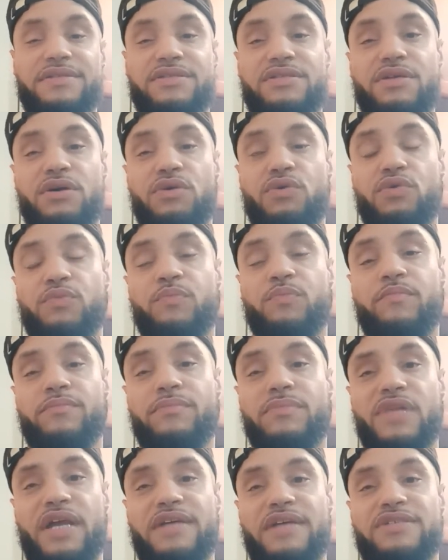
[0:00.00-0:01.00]
So
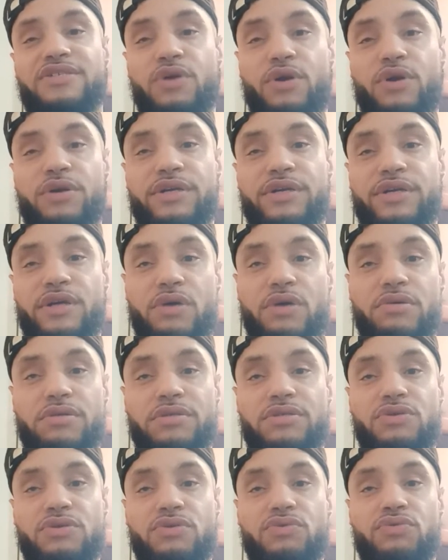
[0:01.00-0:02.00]
I started going
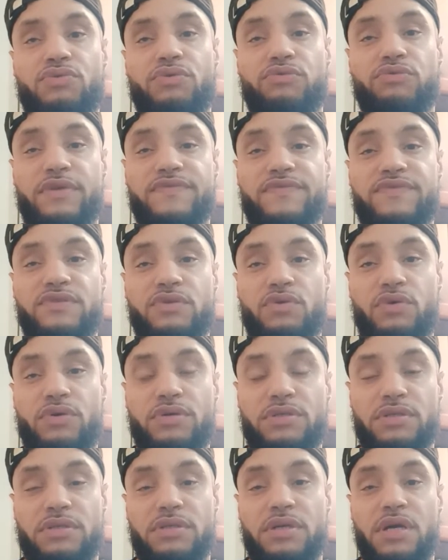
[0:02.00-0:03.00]
to thrift
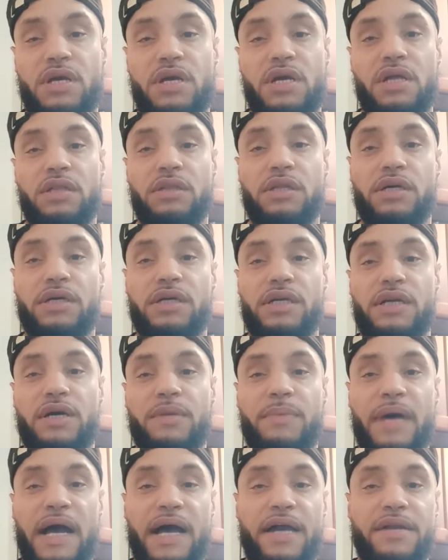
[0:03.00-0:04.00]
stores and looking up
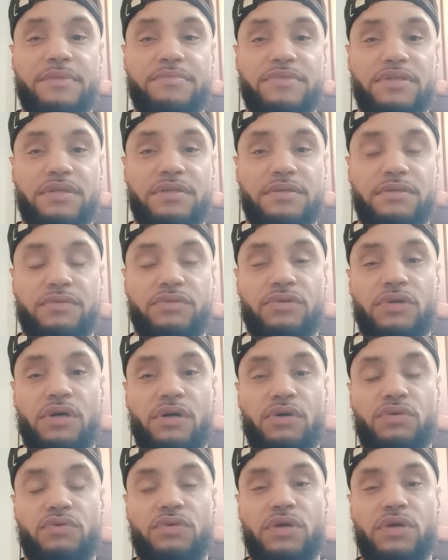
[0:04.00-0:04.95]
items and you know